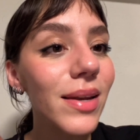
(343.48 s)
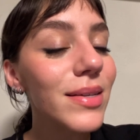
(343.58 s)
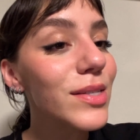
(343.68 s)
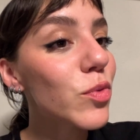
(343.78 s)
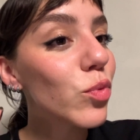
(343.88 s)

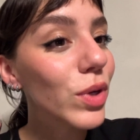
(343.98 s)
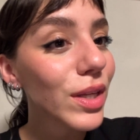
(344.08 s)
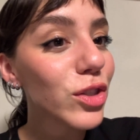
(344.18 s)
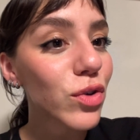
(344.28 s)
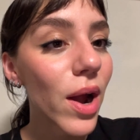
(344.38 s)
is really
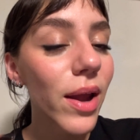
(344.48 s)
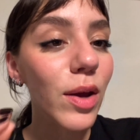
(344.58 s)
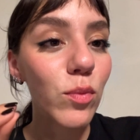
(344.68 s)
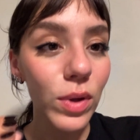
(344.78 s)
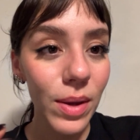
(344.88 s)
drying
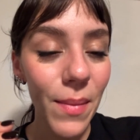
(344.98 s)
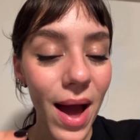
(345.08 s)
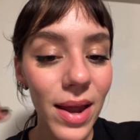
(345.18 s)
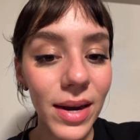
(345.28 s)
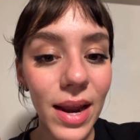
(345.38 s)
and really
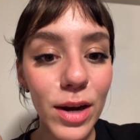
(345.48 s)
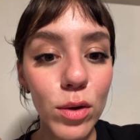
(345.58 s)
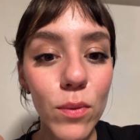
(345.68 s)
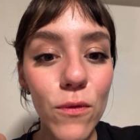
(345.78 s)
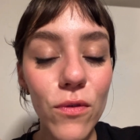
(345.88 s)
matte, and I
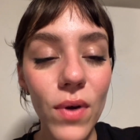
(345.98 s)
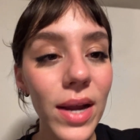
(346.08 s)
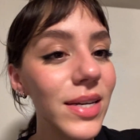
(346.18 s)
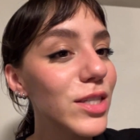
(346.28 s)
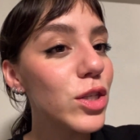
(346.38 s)
don't
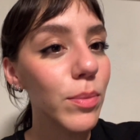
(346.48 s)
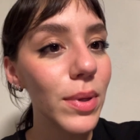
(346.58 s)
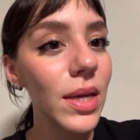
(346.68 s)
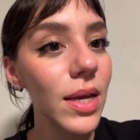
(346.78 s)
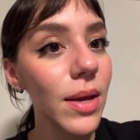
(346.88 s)
find it to
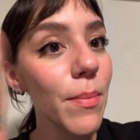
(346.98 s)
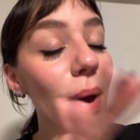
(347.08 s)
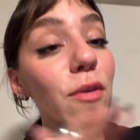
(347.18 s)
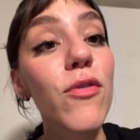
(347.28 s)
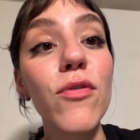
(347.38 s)
be my
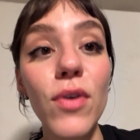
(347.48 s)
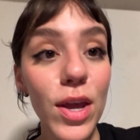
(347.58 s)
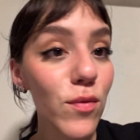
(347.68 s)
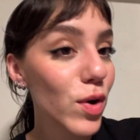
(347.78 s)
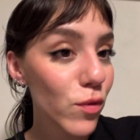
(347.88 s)

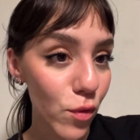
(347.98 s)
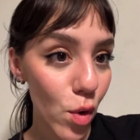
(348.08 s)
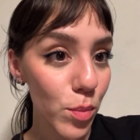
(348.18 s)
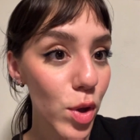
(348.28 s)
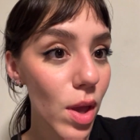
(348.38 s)
favorite
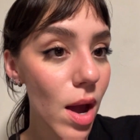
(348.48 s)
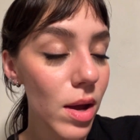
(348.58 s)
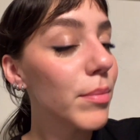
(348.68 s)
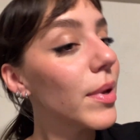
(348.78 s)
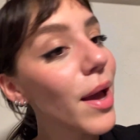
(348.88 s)
formula.
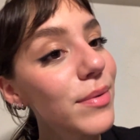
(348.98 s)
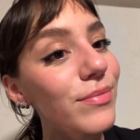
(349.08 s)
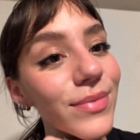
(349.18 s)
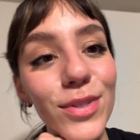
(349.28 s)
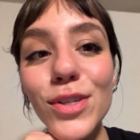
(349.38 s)
Yeah,
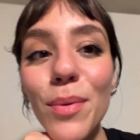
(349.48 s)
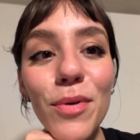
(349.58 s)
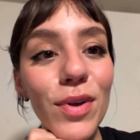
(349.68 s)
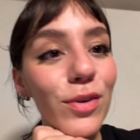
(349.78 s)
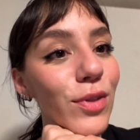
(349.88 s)
those are my
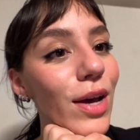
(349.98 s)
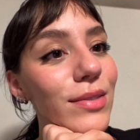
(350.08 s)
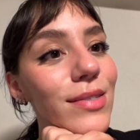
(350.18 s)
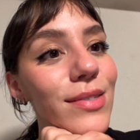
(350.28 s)
final thoughts.